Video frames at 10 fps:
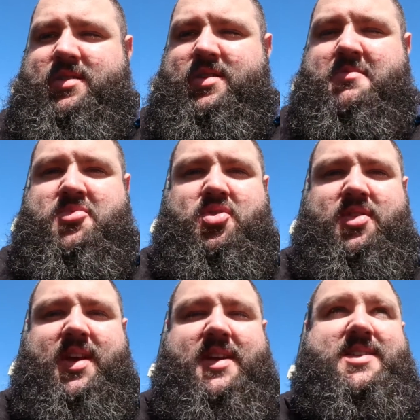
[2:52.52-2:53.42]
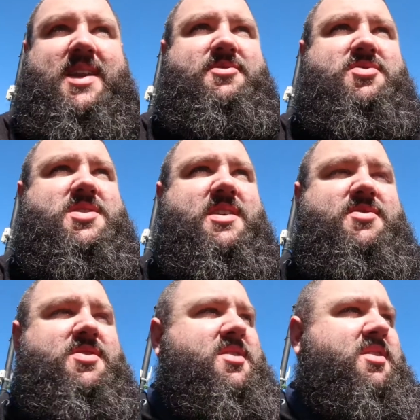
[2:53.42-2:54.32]
and I'm trying to get to level
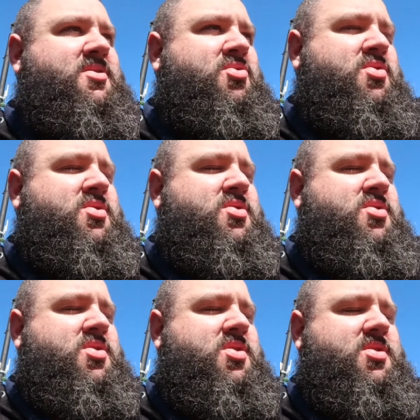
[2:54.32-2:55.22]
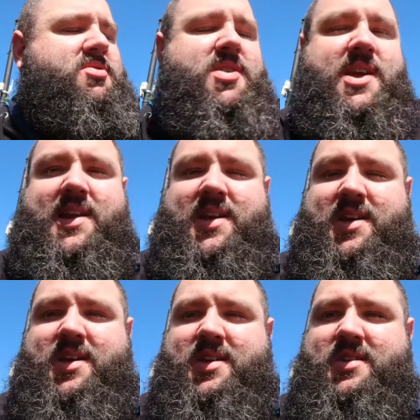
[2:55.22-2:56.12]
7 on Great
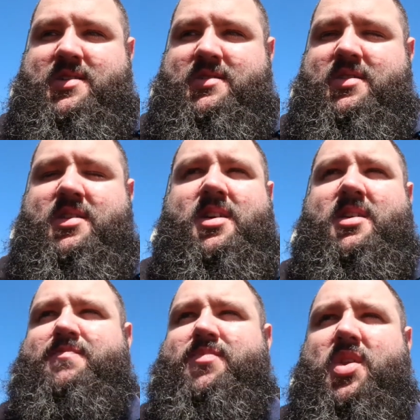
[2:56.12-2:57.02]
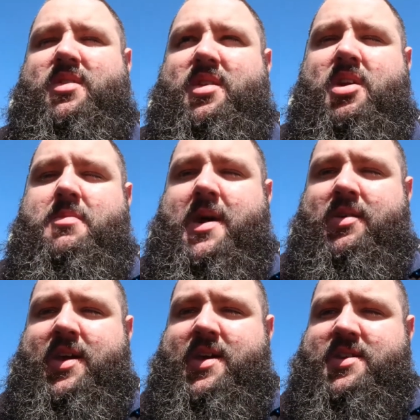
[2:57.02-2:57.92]
League, uh, Go
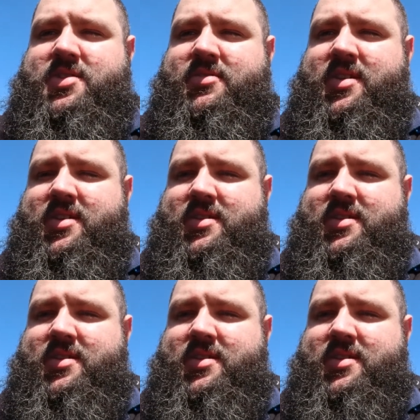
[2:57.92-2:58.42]
Battle League, sorry.